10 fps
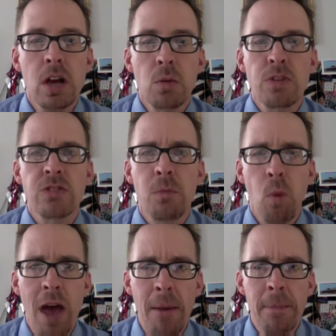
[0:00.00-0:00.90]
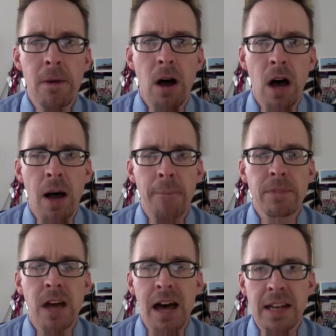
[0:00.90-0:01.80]
with some web uh,
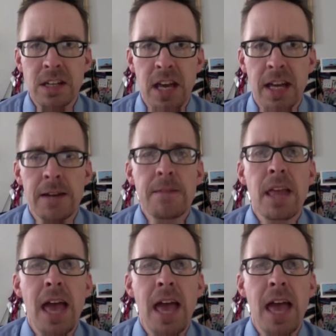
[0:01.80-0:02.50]
content.